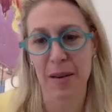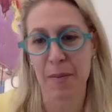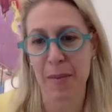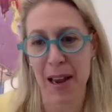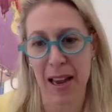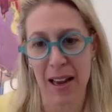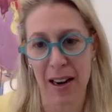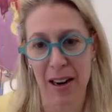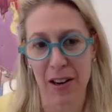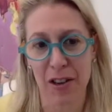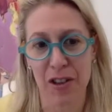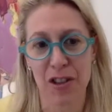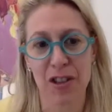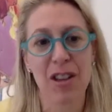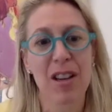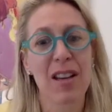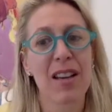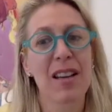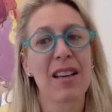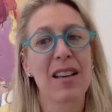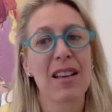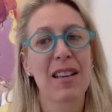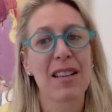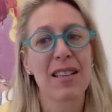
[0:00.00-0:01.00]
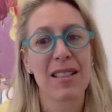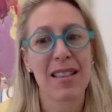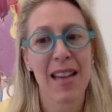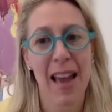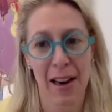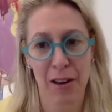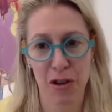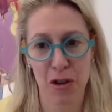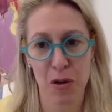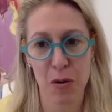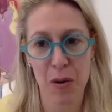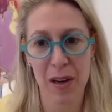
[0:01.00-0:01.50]
to manage
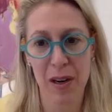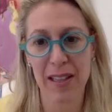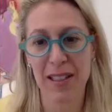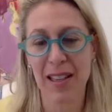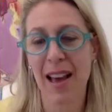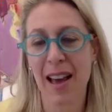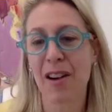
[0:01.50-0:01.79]
tech toys.